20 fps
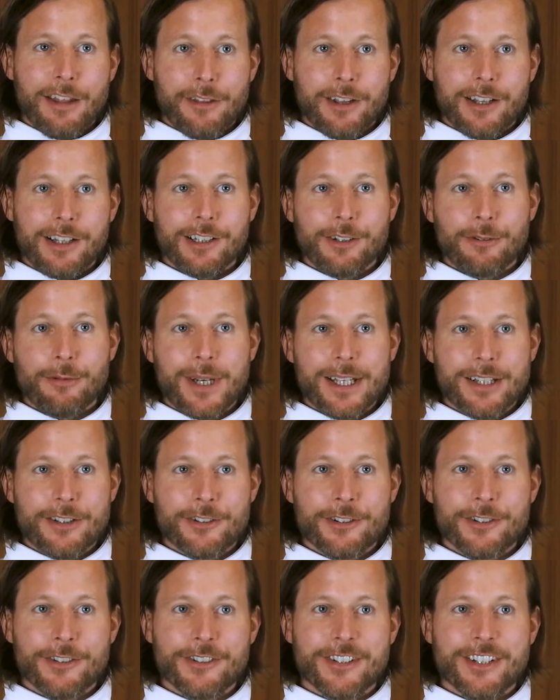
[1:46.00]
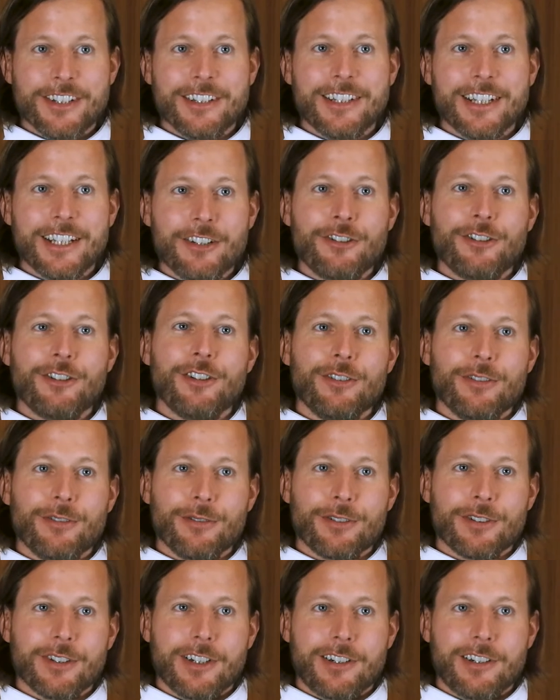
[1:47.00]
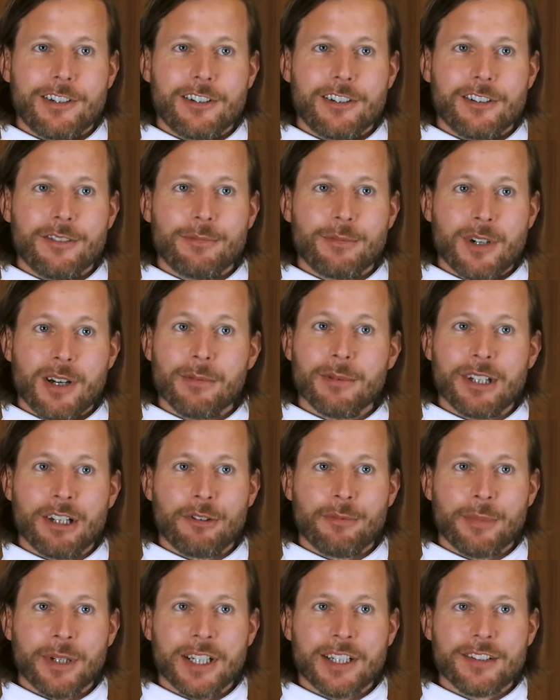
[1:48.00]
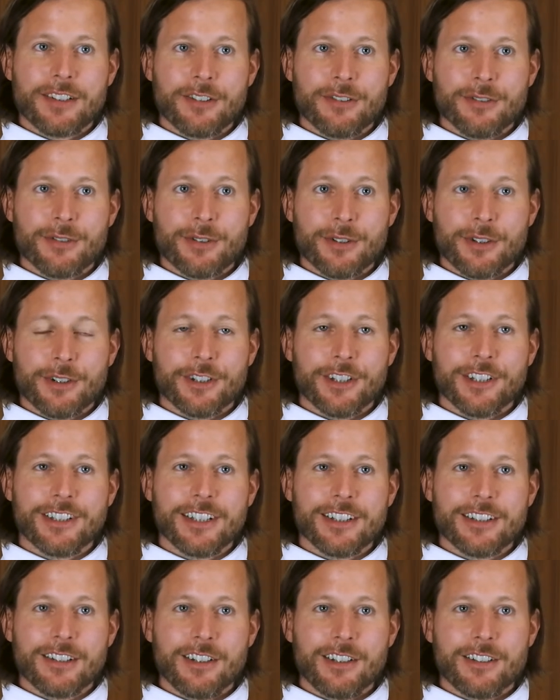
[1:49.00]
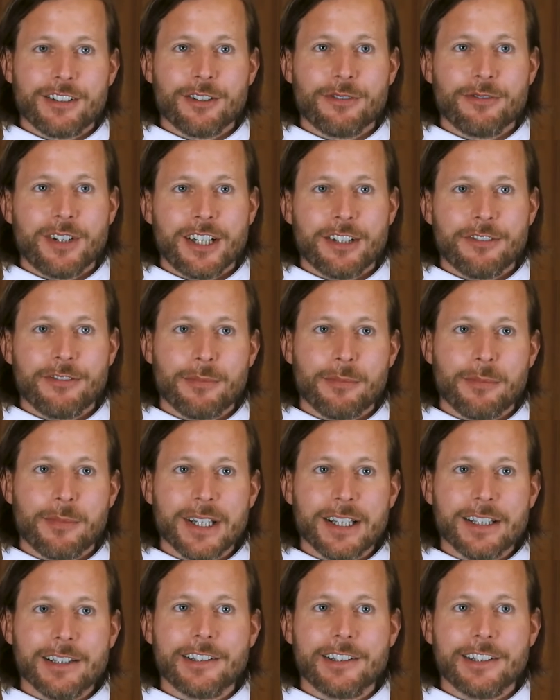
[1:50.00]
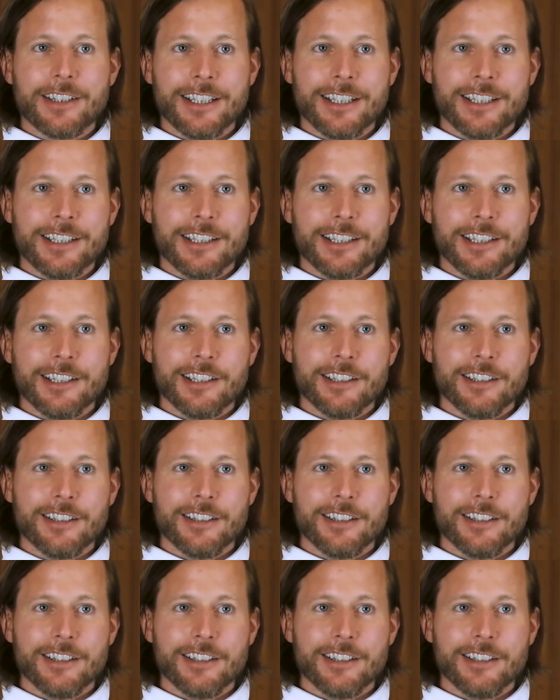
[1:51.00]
ethical questions and issues are probably our biggest concern, and that's also why we built in